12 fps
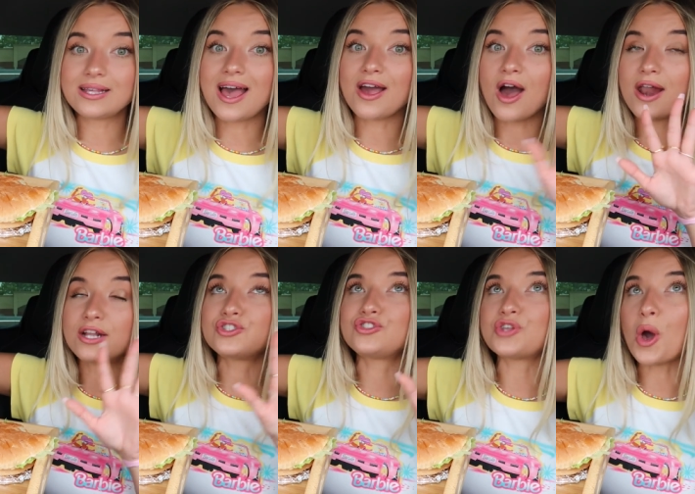I got
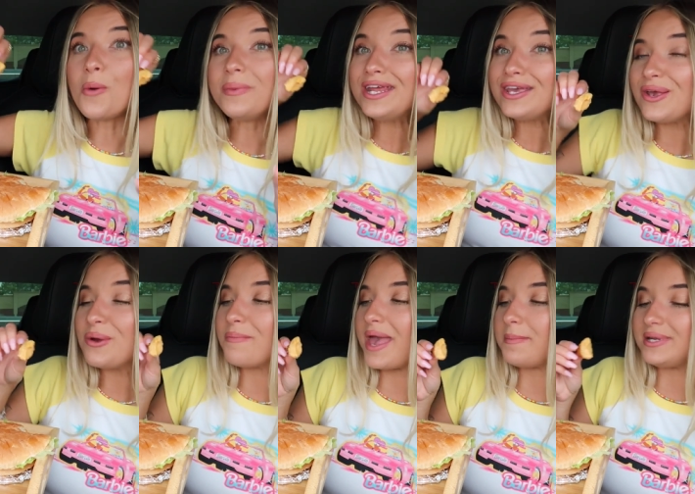so many
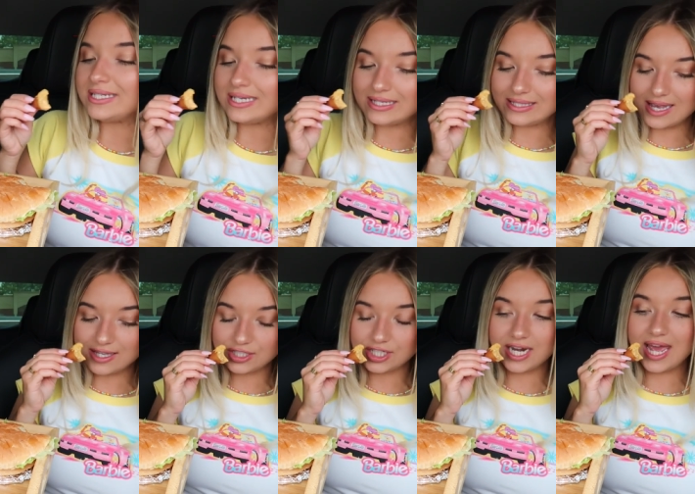cute baby tees
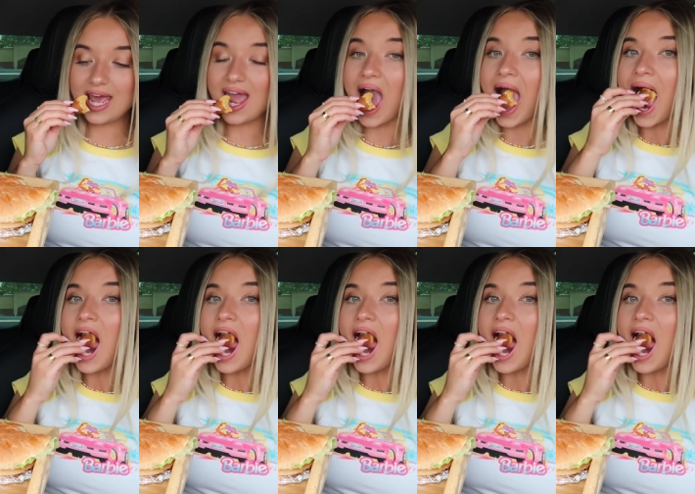yesterday.